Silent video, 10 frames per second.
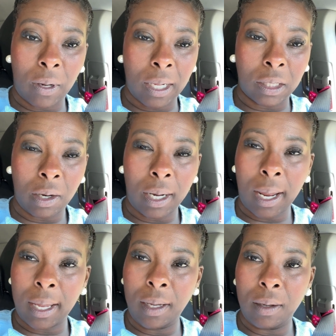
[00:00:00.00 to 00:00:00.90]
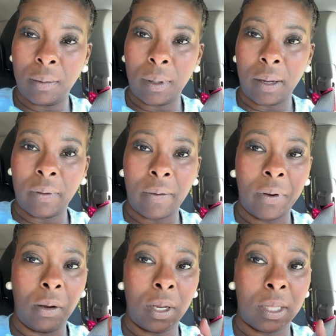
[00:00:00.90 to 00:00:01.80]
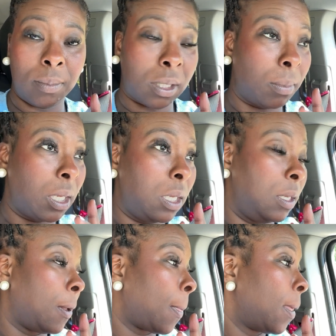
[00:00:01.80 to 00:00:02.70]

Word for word: like 38 or whatever. And I'm gonna go get them something to eat.